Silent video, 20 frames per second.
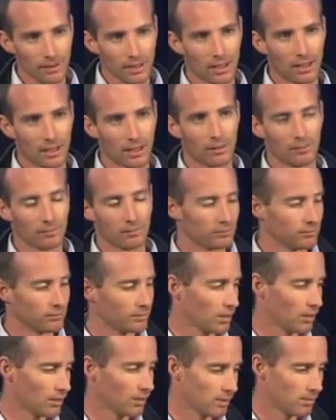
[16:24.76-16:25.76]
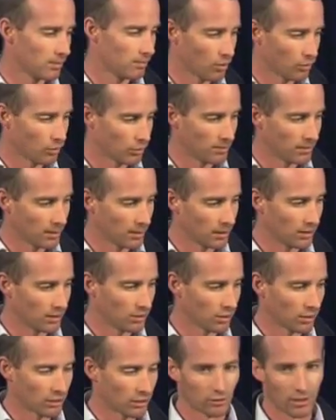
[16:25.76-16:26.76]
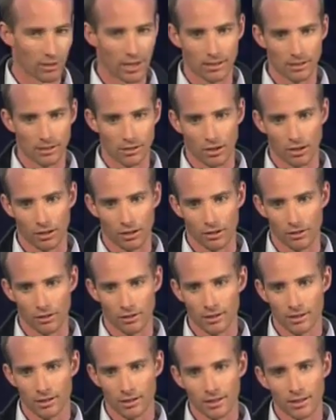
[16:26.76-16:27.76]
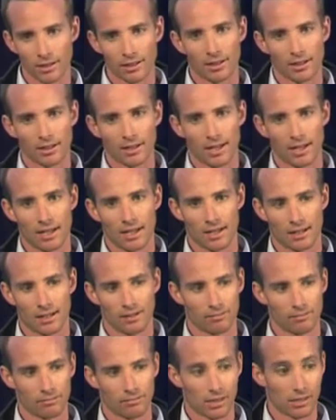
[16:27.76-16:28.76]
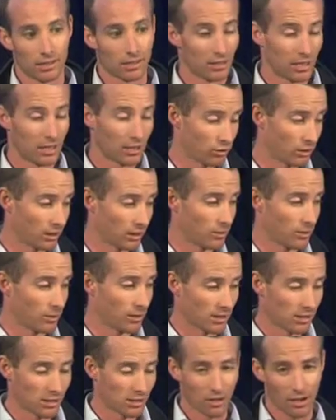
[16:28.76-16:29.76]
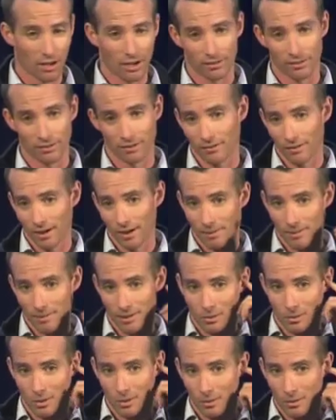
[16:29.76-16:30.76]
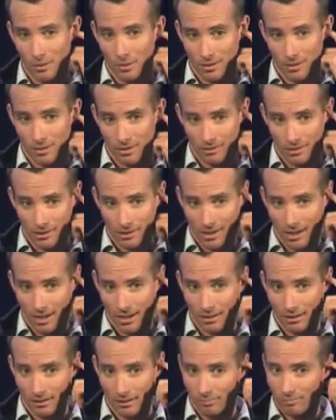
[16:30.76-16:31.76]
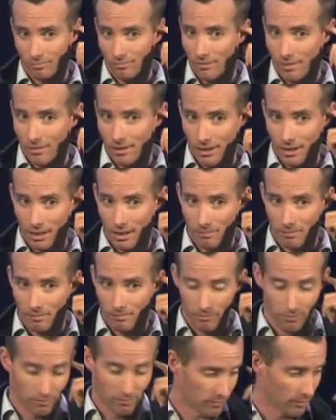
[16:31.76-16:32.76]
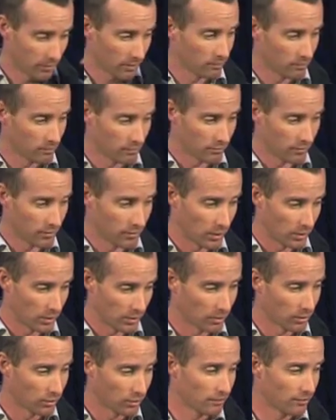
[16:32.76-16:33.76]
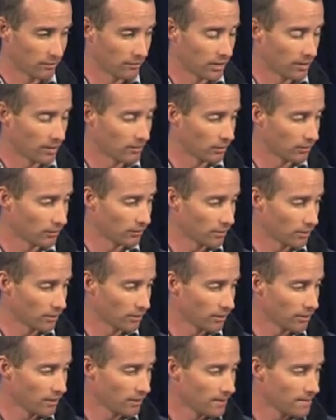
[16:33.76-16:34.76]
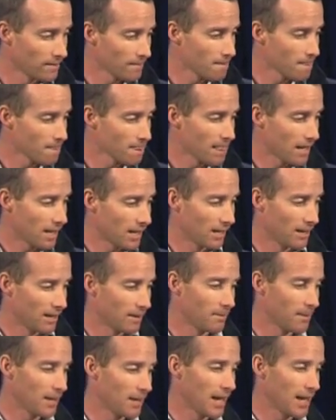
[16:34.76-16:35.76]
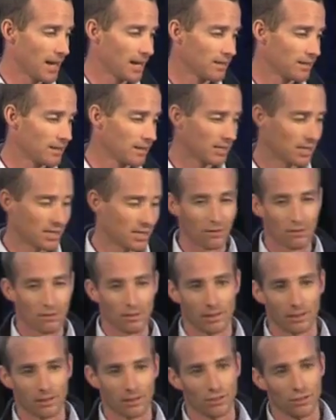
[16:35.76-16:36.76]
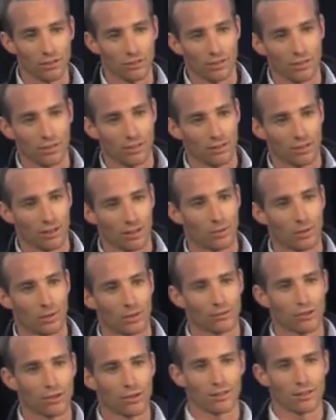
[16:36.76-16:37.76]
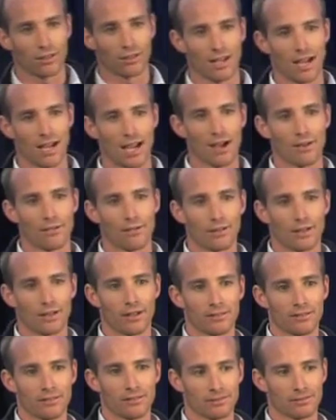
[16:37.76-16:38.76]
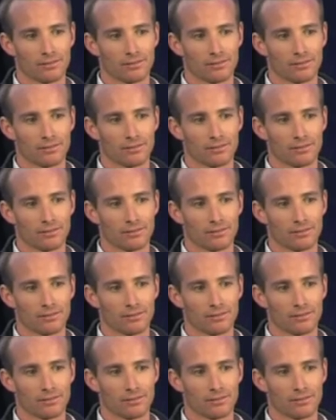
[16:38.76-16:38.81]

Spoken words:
It's multi-million-dollar grain silos. It's literally within sight of the farmers where we were standing there for that bloom photo, and it's never been used. When you've got half an